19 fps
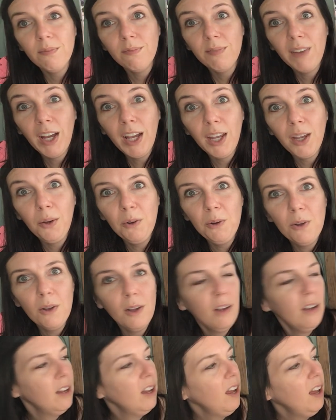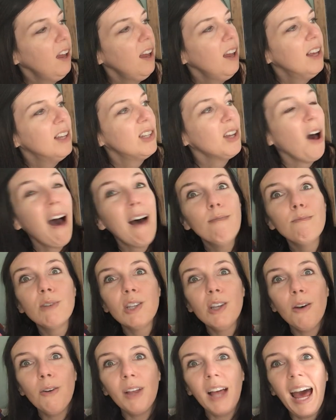Very cool. So I'm
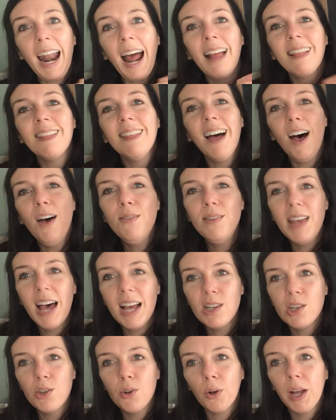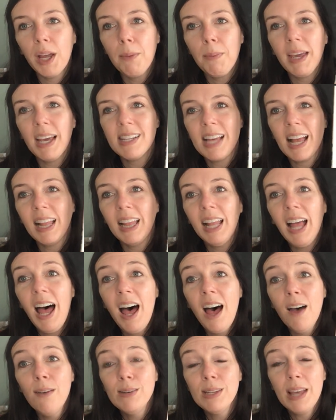so glad. I loved that story because I
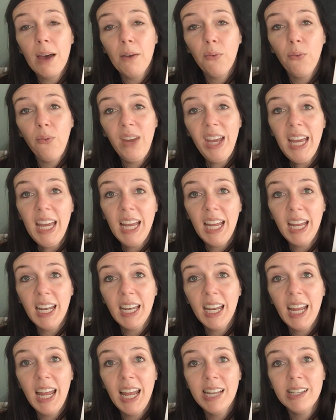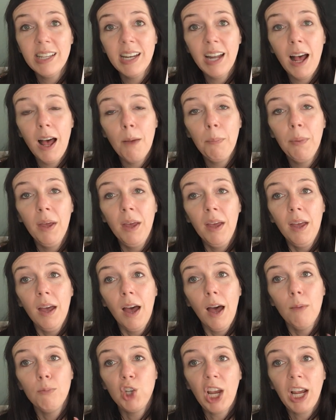loved that Finn ended up
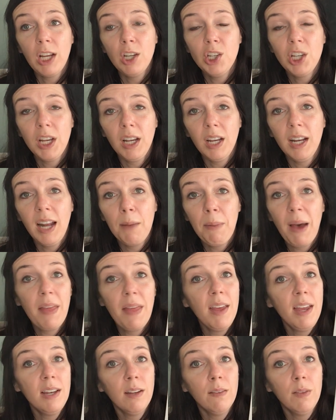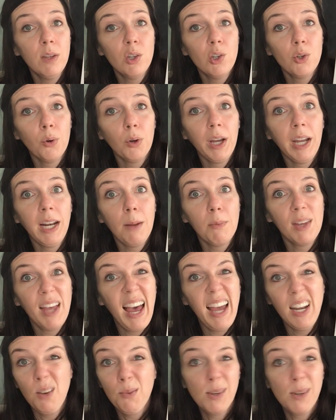changing by the end of the story, and I'm
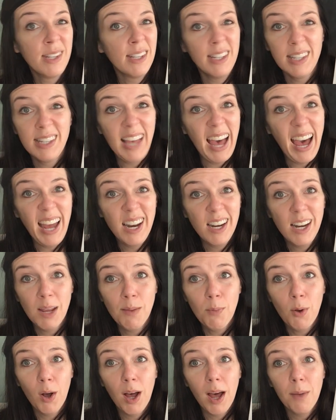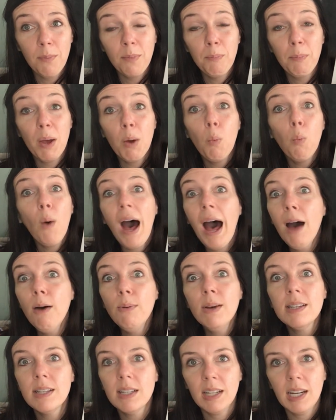glad he wasn't sad anymore. But why
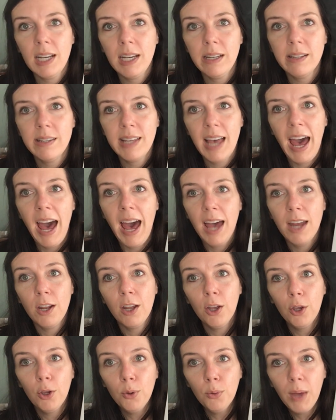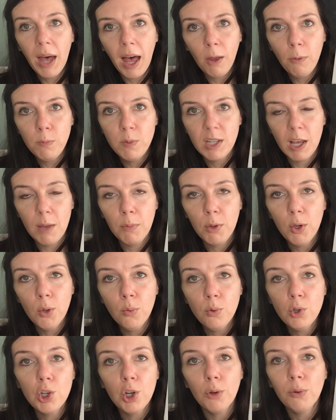wasn't he sad? Who helped him?
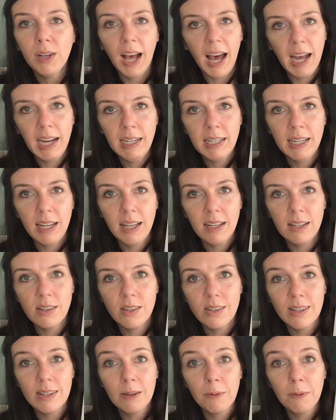Who showed kindness?